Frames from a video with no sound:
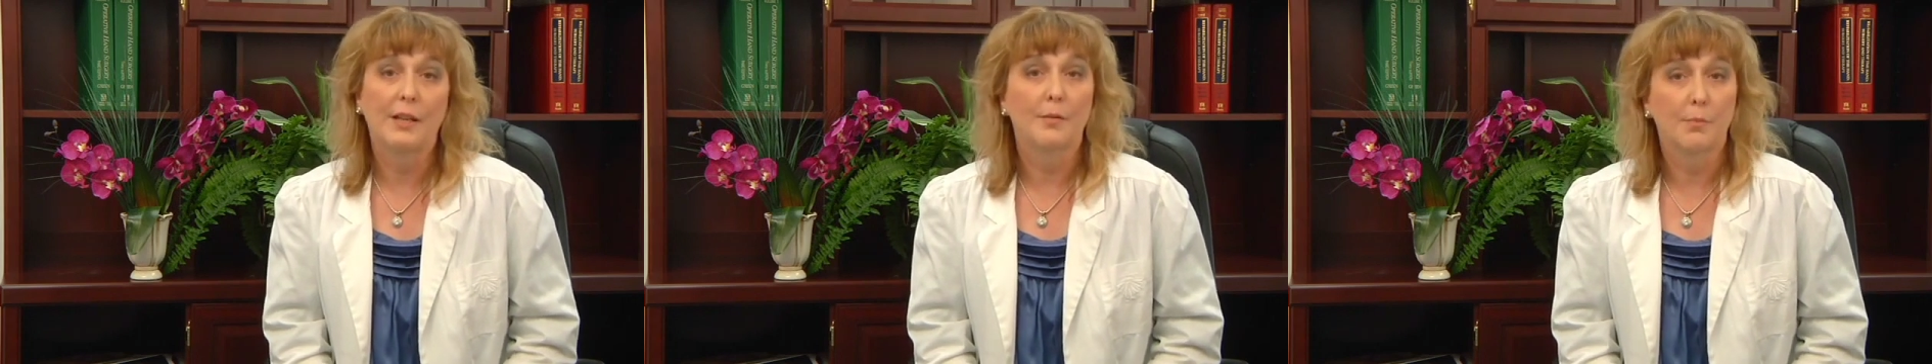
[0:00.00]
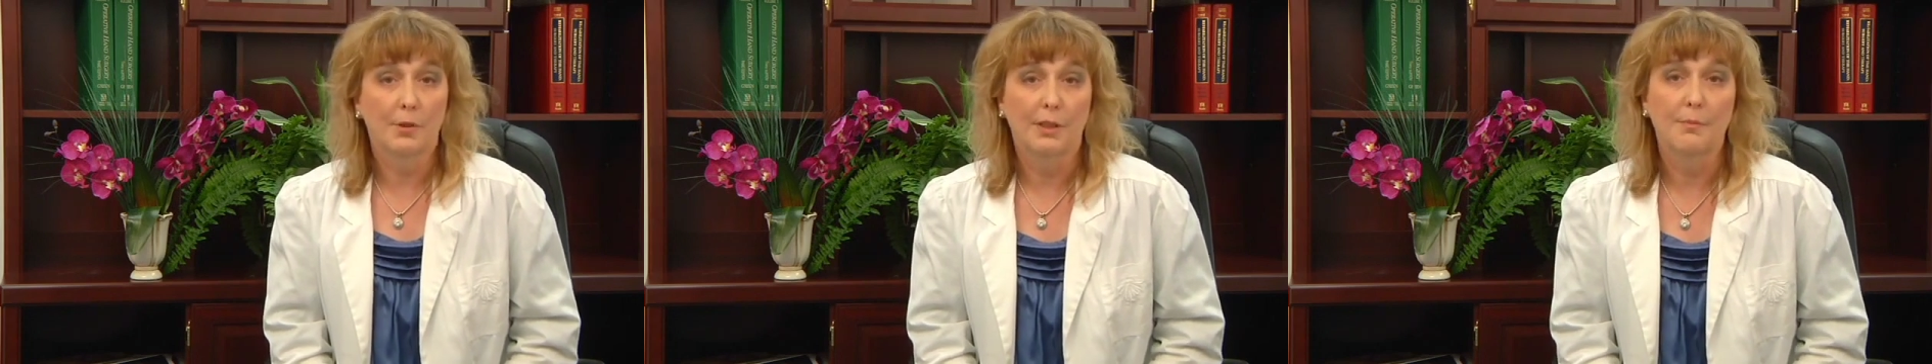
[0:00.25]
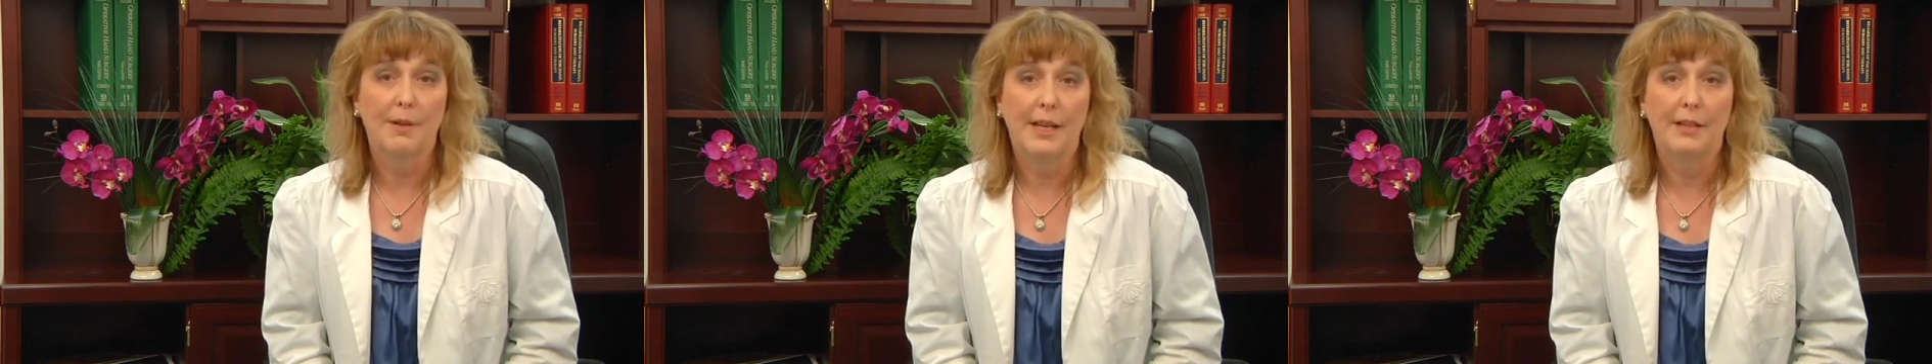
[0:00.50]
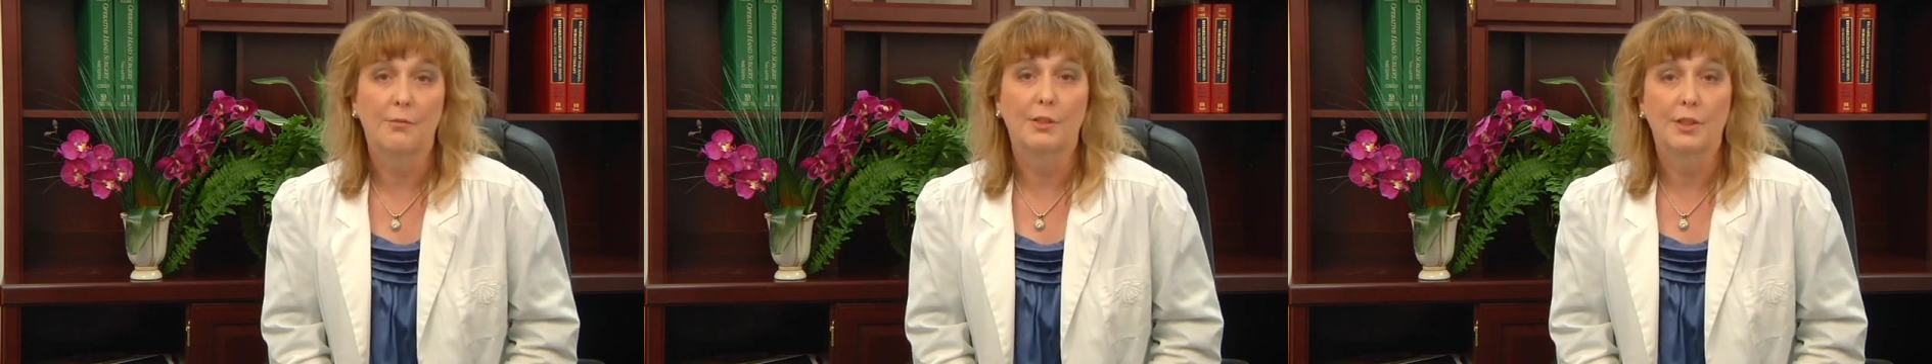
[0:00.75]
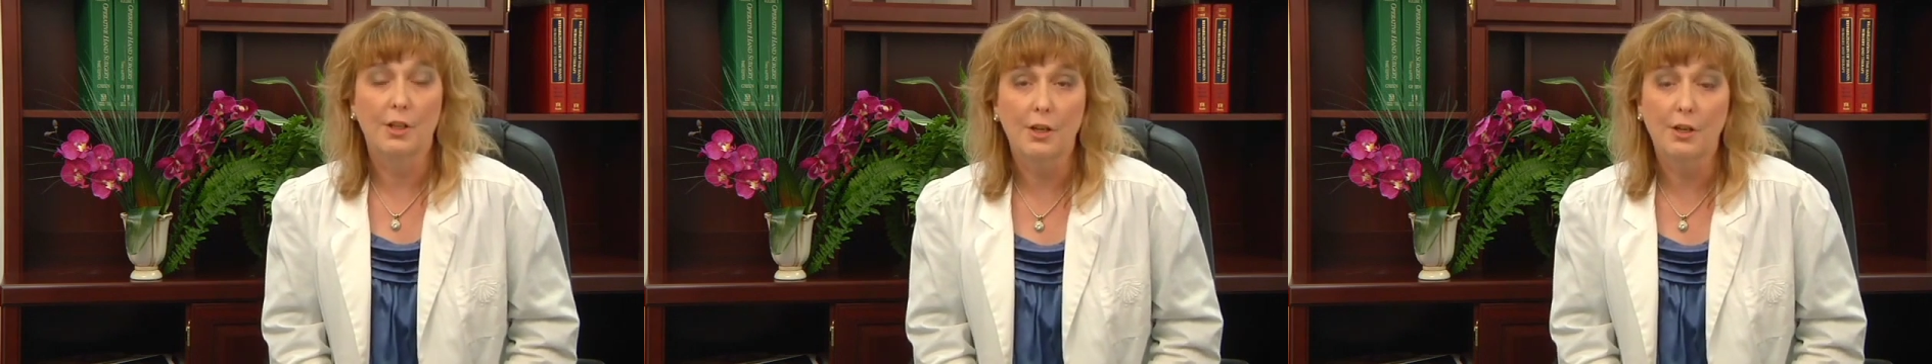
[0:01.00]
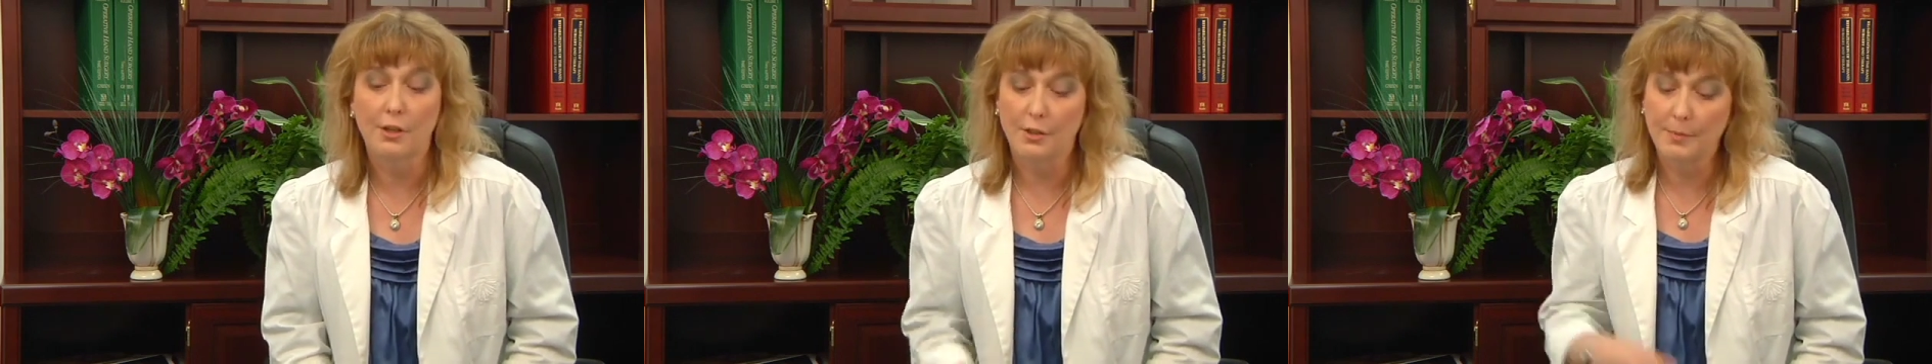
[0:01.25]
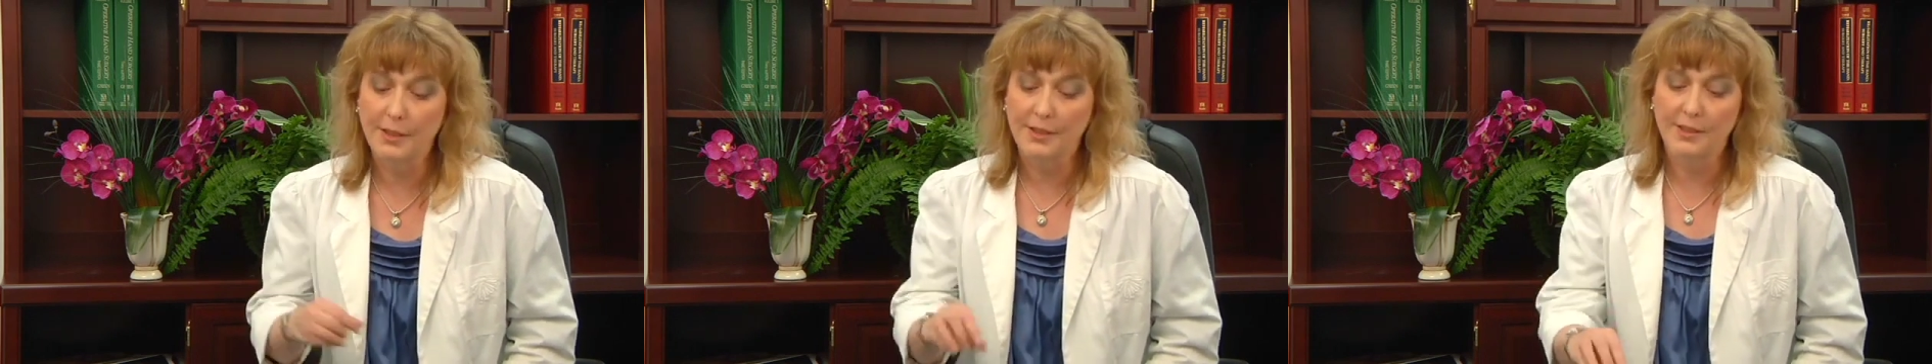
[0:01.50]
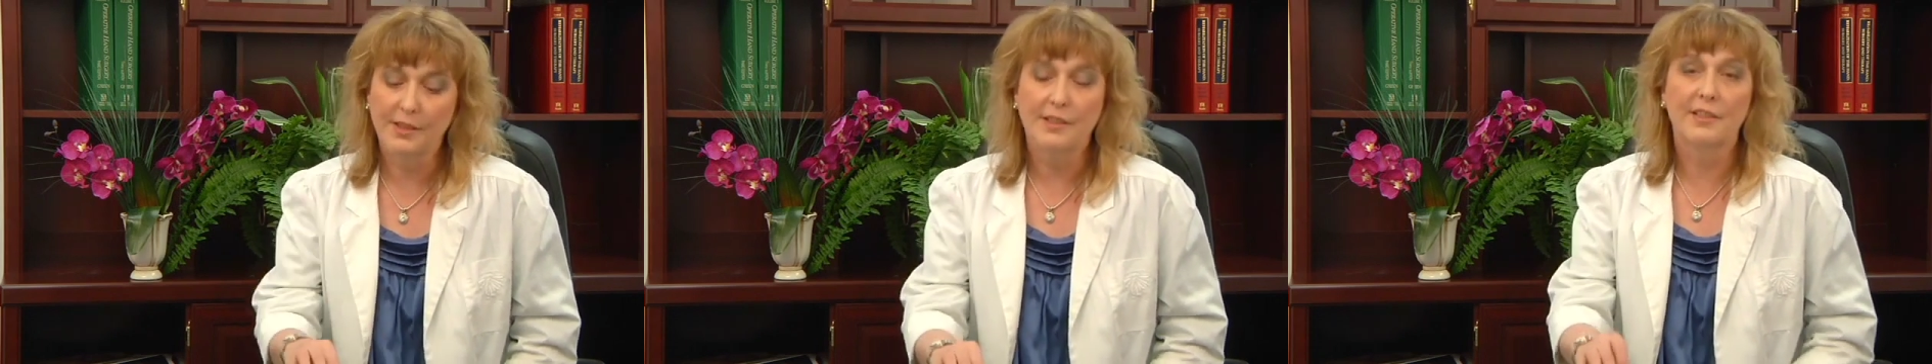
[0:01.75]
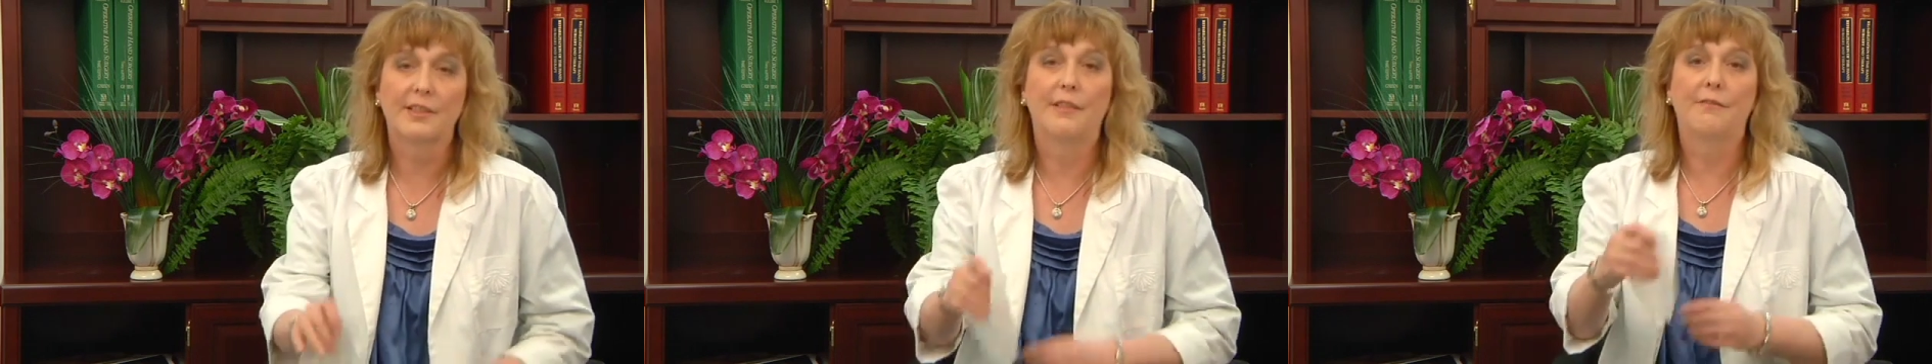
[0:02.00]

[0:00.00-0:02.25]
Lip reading: the burning pain returns because this is an